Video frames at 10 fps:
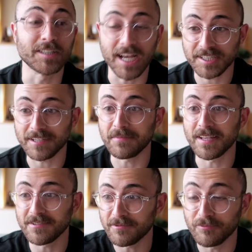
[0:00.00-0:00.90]
actually
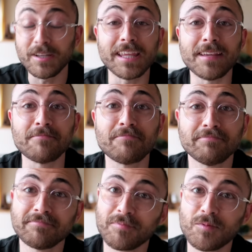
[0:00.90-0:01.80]
means really
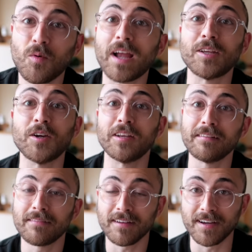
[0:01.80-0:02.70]
quite good,
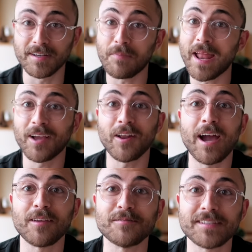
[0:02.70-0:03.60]
uh, depending on how
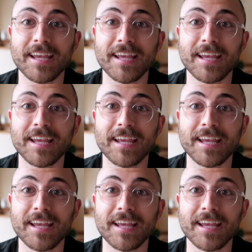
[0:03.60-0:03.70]
you say